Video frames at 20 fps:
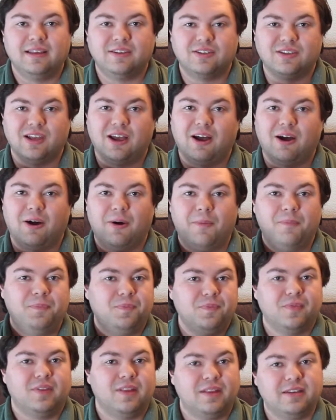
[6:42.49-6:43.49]
So
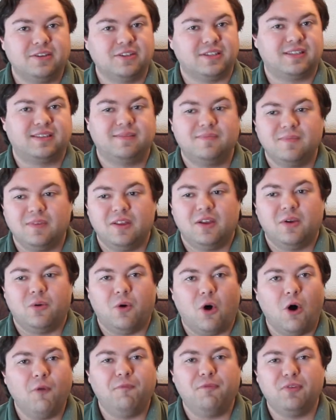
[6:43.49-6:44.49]
just
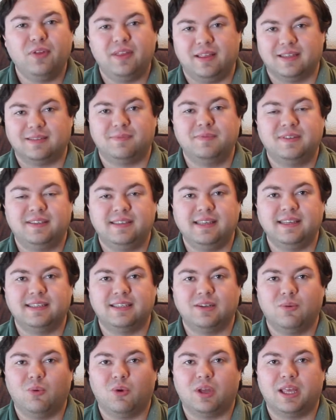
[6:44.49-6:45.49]
hopefully this
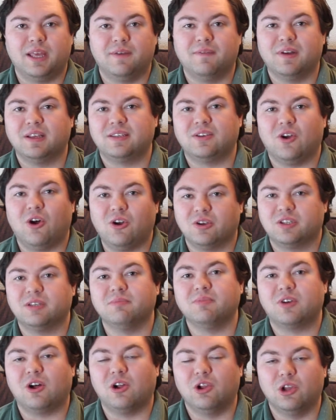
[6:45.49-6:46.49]
season will give us all
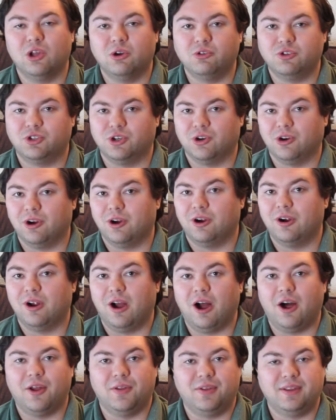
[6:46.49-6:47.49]
some closure
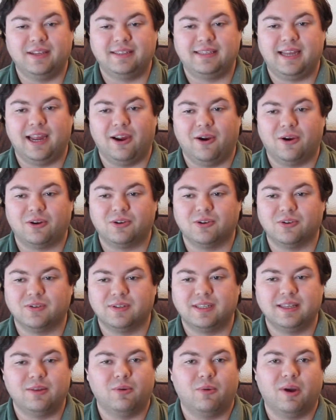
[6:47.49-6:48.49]
on these
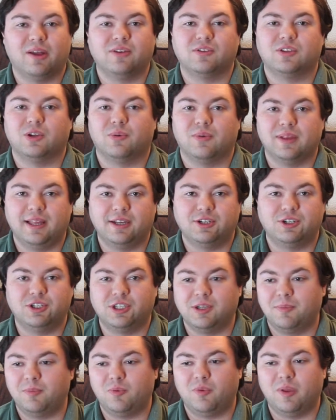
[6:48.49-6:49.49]
characters and as well as the
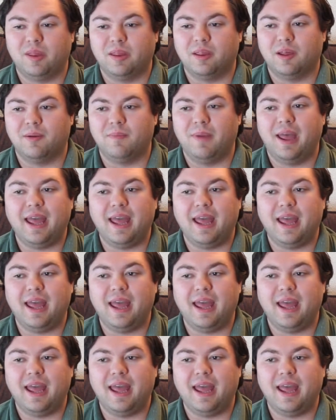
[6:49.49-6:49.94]
relationship between them.